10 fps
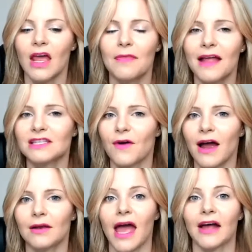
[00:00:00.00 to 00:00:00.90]
and that's
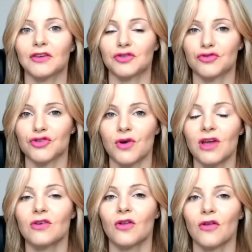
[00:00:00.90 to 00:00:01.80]
fine. As you do
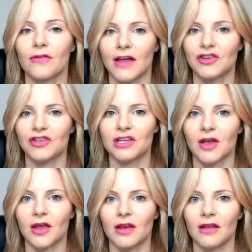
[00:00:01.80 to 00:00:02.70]
it, you'll eventually
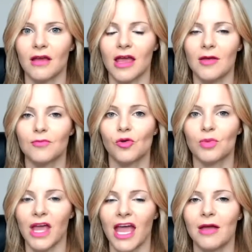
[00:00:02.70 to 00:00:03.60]
get a,
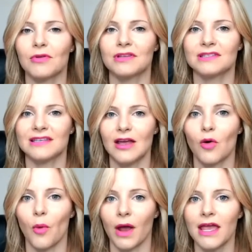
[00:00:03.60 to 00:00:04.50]
you'll be able to
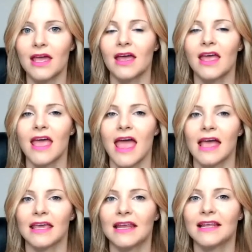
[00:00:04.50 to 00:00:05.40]
stay awake
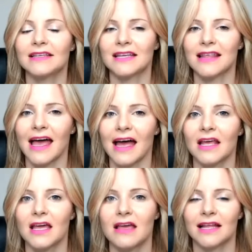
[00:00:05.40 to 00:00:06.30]
and get into
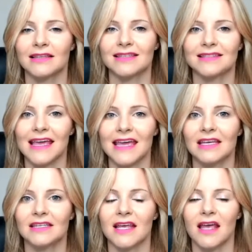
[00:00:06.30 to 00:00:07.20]
that that
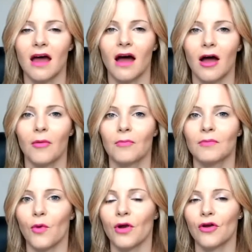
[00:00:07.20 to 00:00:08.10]
state
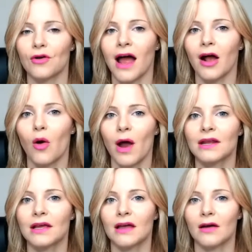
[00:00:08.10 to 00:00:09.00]
um, where you're not
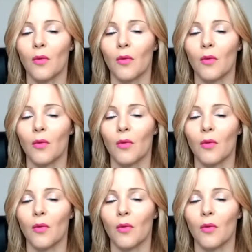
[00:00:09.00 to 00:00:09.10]
quite a,